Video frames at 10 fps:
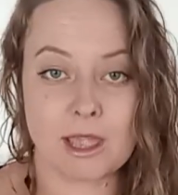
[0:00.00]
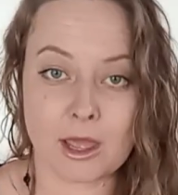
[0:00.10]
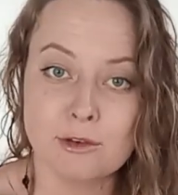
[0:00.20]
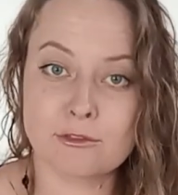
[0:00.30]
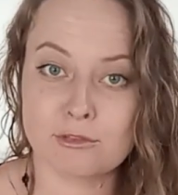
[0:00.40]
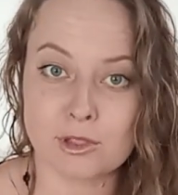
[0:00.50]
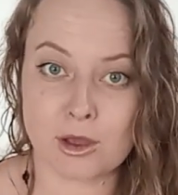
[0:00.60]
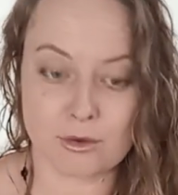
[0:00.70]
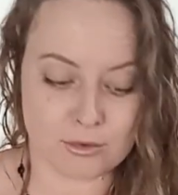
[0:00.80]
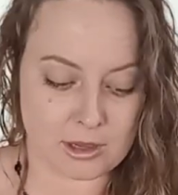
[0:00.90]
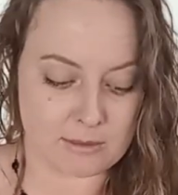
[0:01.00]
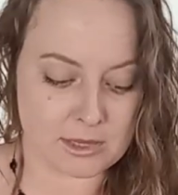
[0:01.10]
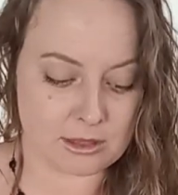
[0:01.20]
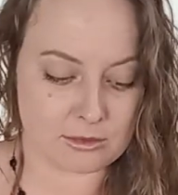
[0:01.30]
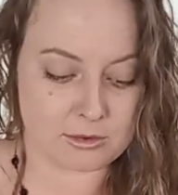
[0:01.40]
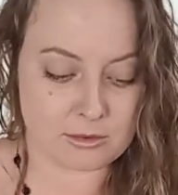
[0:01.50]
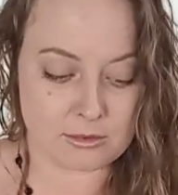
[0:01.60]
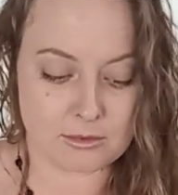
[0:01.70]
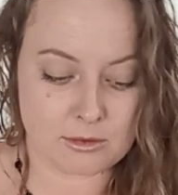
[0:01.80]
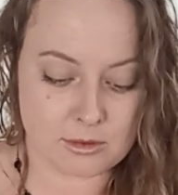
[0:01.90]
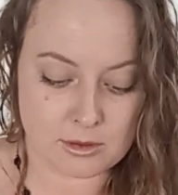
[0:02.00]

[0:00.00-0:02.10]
Again, flow coming through.